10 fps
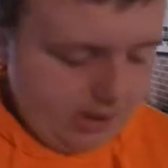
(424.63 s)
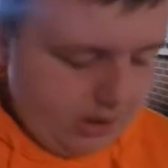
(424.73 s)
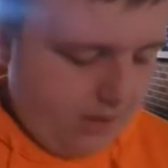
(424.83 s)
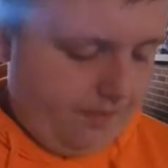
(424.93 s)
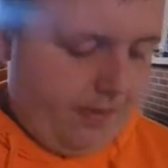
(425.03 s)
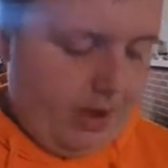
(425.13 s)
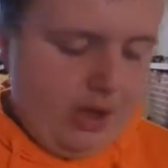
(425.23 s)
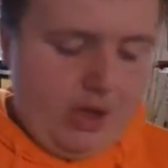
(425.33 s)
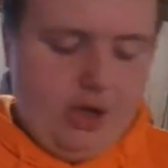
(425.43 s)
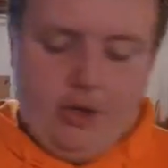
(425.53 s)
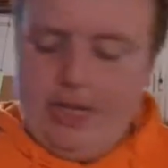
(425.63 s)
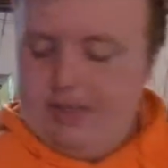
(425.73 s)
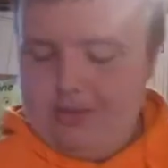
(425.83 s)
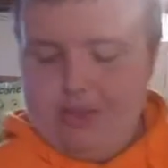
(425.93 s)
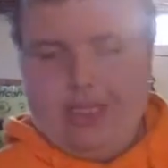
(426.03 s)
So, you know,
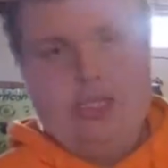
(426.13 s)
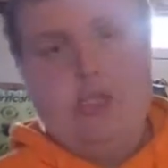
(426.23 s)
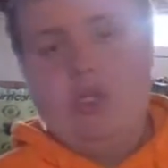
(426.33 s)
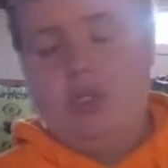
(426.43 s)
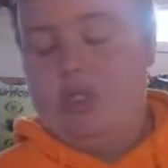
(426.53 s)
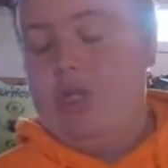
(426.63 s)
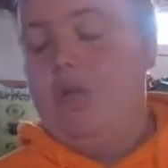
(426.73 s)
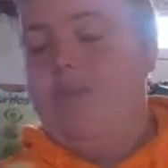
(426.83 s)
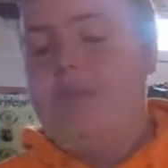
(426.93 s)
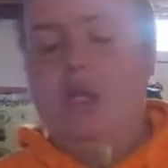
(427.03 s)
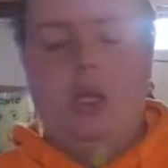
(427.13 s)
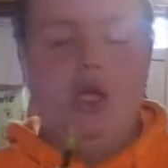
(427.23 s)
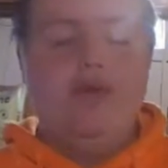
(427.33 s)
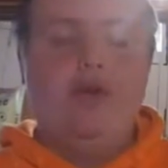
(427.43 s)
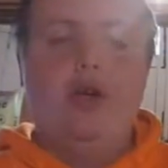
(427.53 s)
that just goes to show,
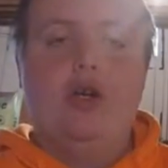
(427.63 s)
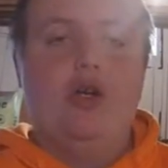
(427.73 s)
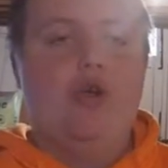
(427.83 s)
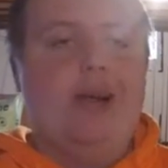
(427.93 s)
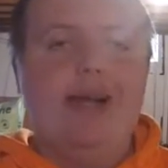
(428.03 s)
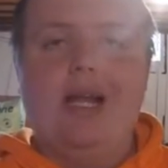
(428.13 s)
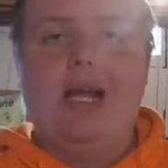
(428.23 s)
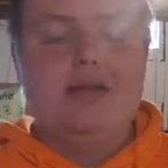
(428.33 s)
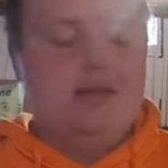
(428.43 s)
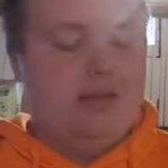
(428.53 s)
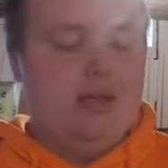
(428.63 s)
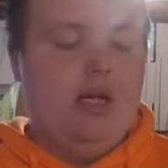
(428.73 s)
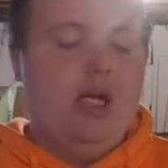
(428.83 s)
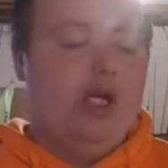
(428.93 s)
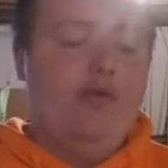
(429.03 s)
look for great knocks,
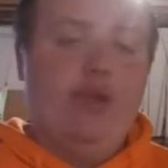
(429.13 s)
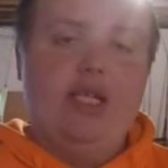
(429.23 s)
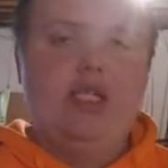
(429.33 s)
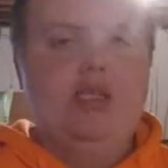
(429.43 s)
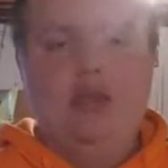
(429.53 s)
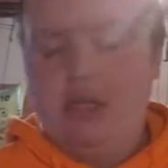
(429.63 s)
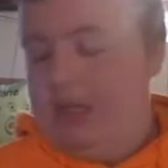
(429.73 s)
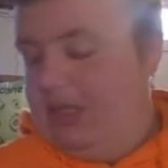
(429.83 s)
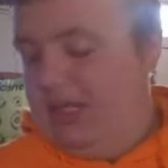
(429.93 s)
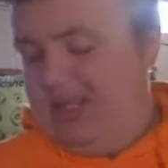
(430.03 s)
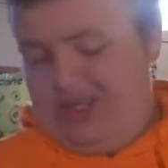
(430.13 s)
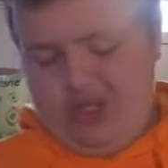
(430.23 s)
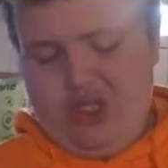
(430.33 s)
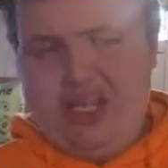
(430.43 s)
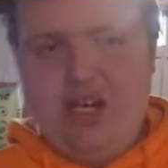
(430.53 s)
good fletching,
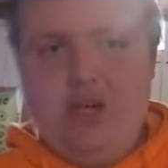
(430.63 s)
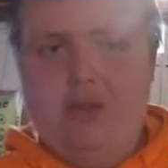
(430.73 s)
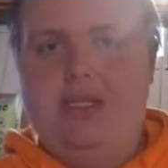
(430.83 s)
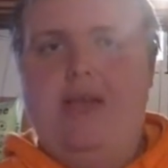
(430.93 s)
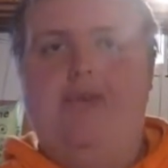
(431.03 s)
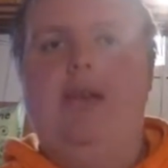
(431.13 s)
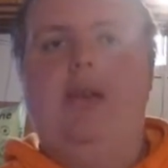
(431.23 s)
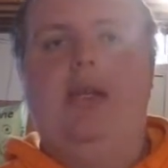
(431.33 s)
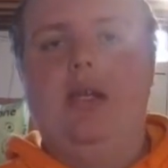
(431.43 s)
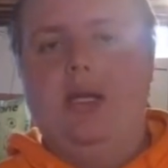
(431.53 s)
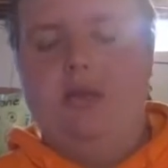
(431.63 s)
good arrows definitely.